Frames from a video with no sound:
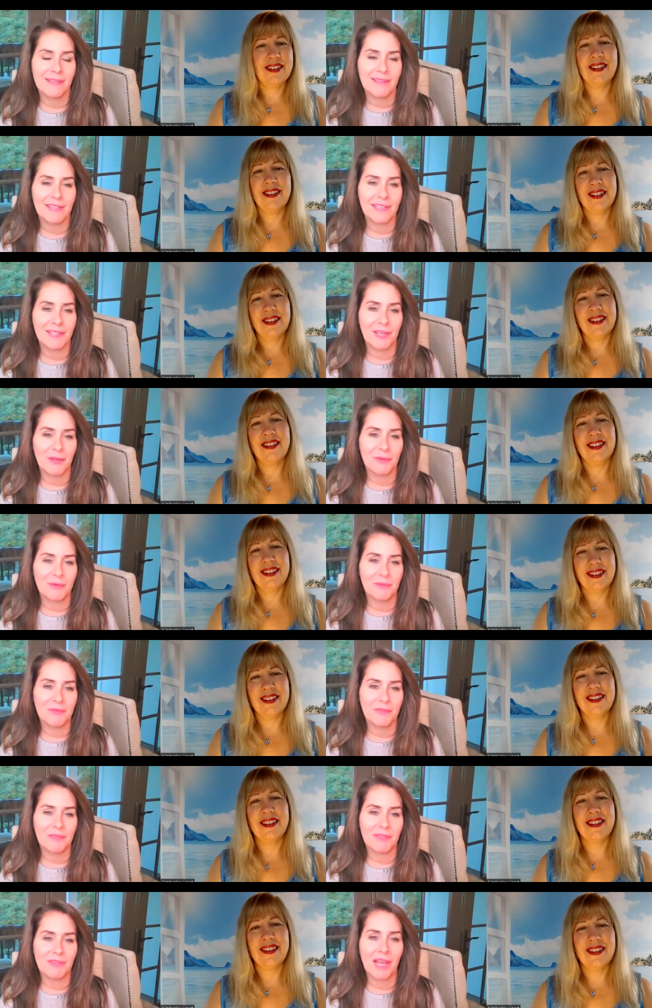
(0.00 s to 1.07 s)
Speaker 1: you know,
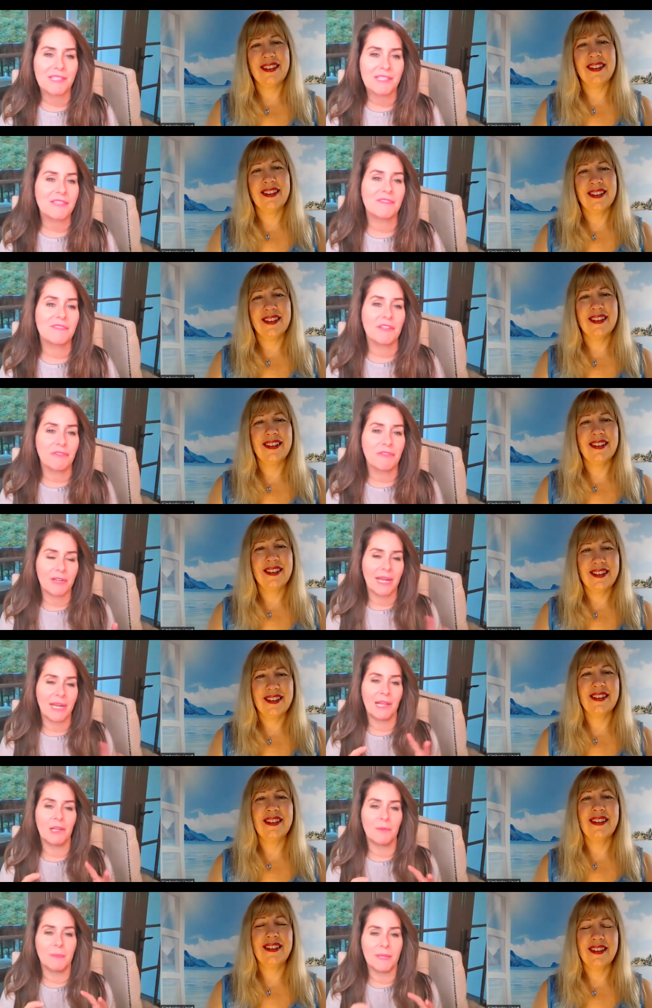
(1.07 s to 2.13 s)
lots of different
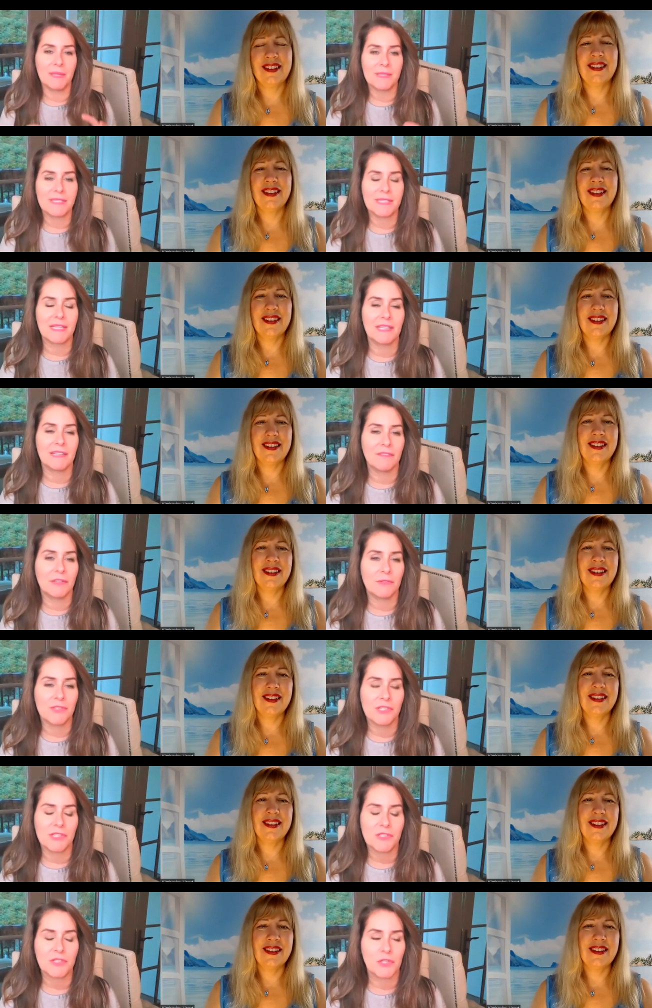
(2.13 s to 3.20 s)
elements to give you
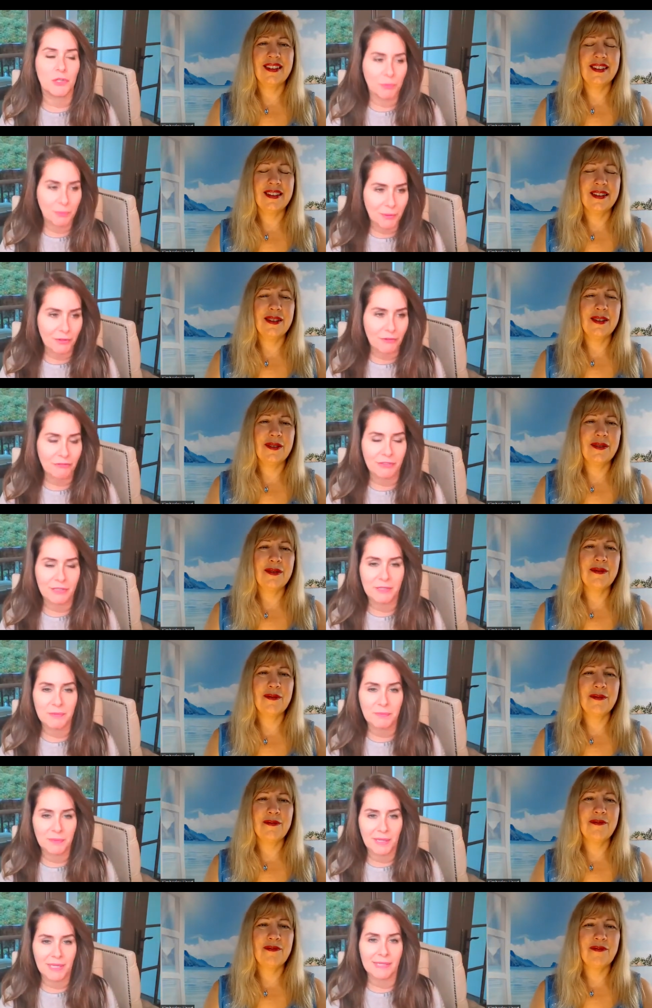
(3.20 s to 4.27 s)
just your
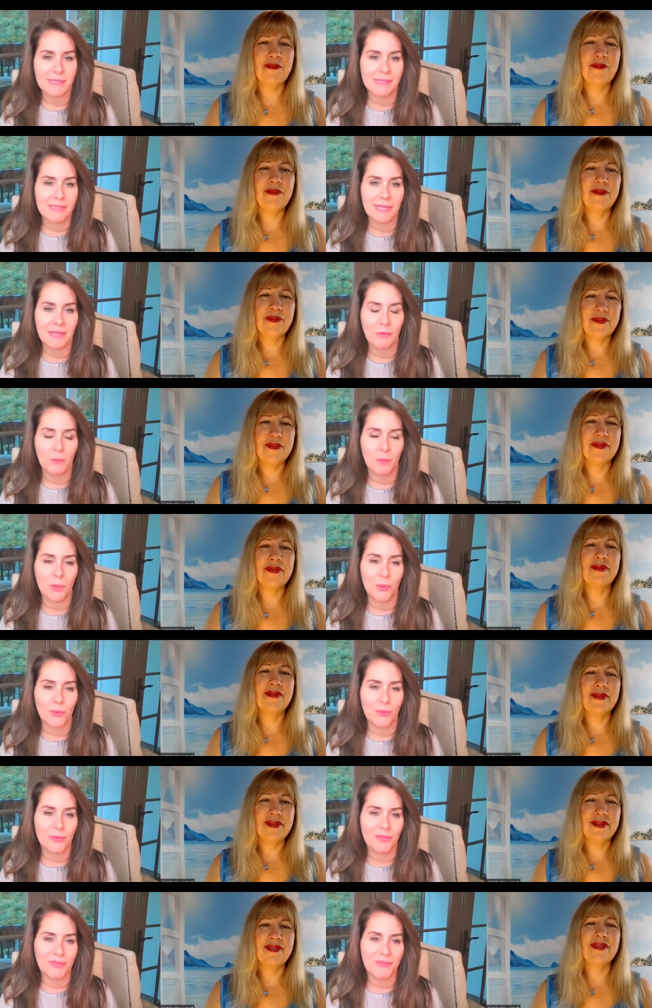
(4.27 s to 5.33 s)
perfect place in the
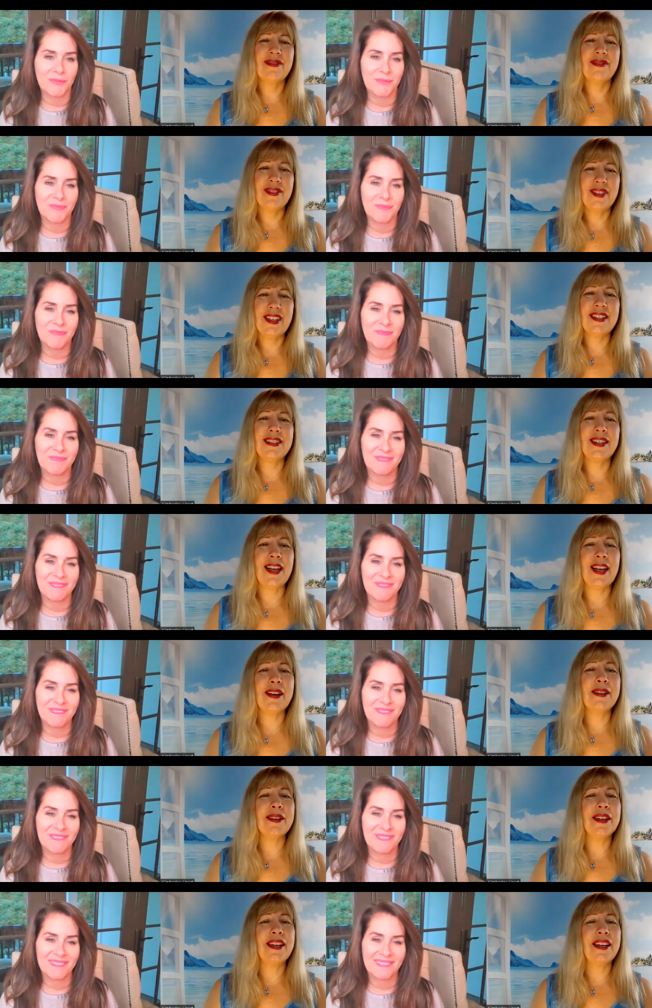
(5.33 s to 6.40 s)
world.
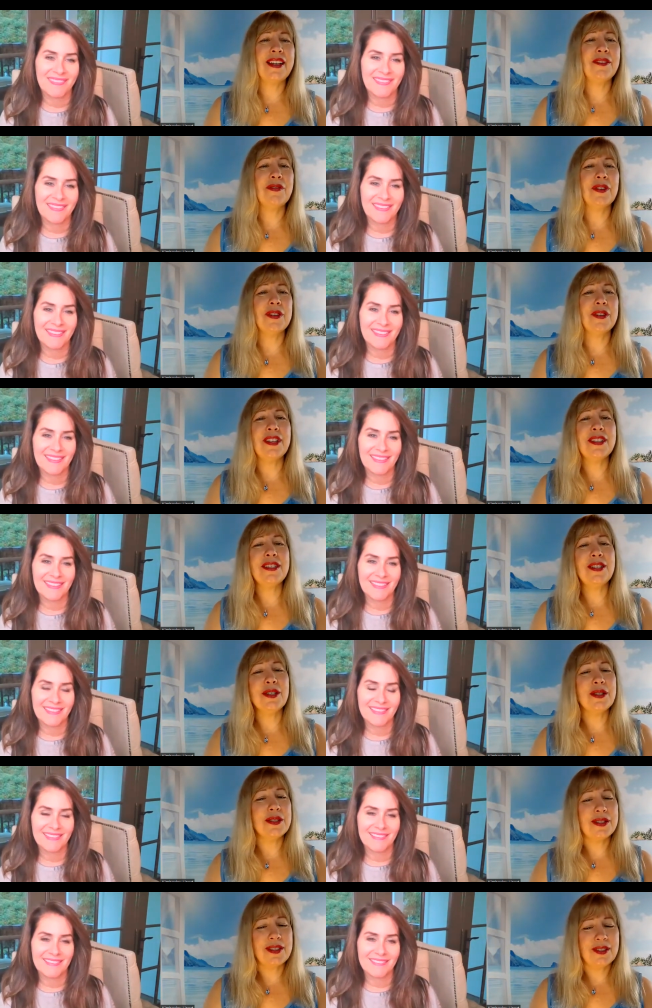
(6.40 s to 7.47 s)
Speaker 2: Exactly. And for
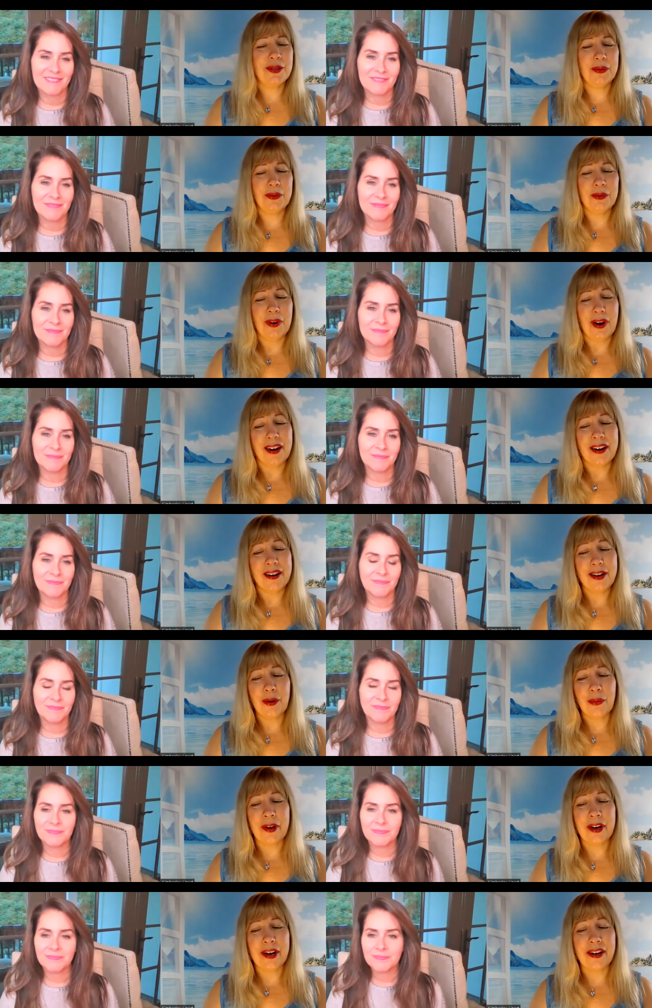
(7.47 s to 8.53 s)
listeners who aren't
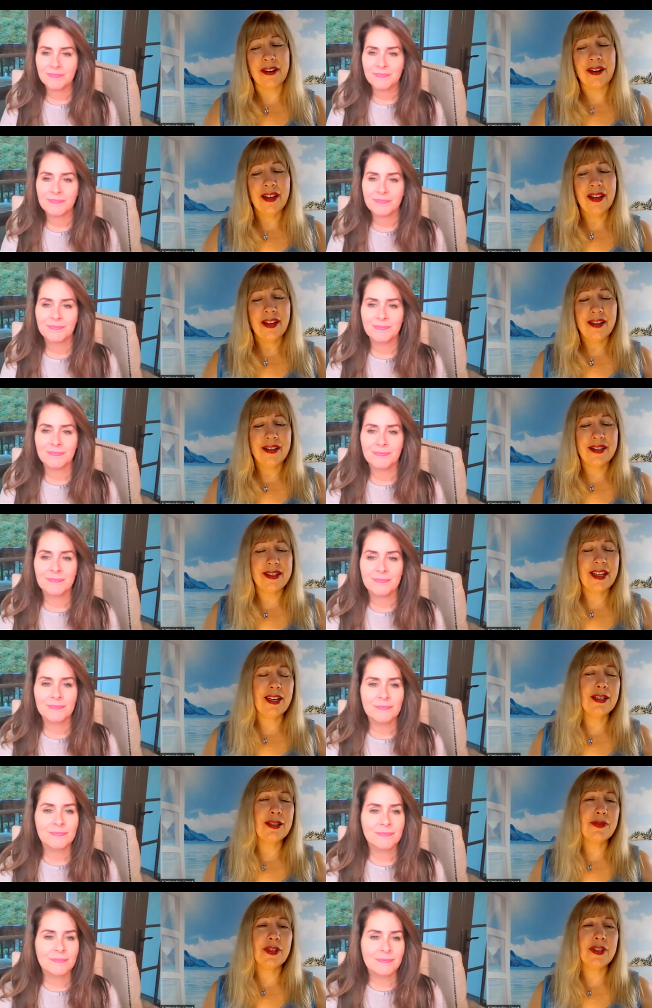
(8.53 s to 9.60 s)
aware, the
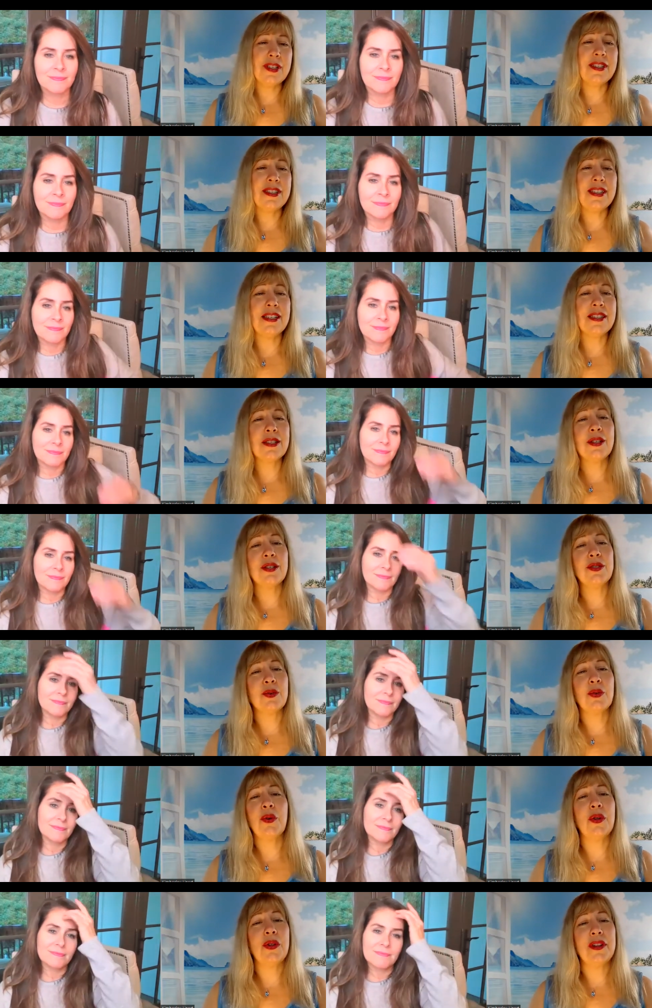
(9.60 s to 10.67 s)
Centers for Disease
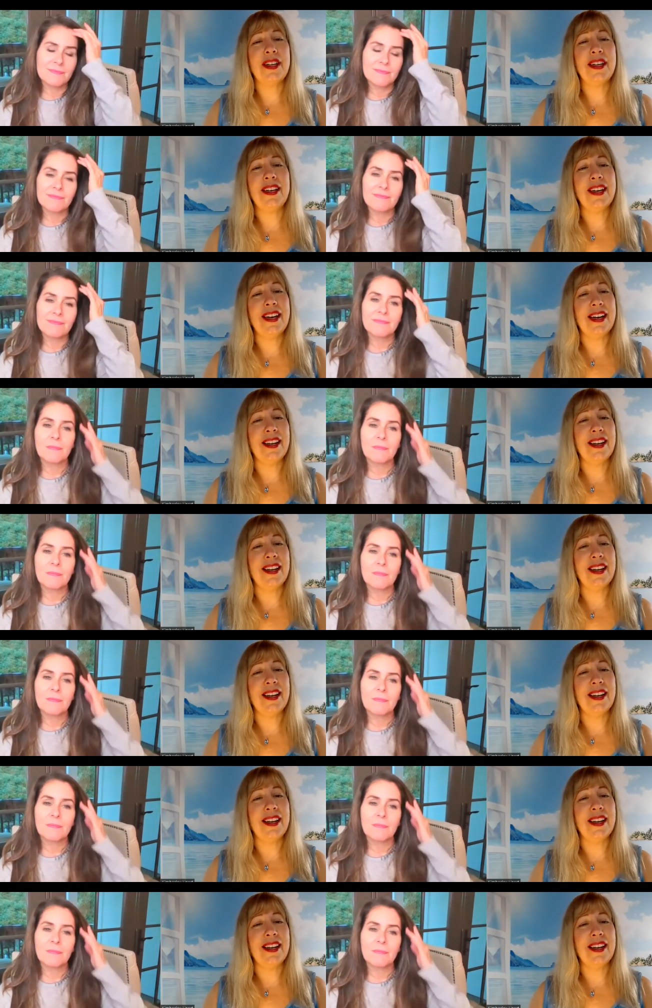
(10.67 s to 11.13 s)
Control in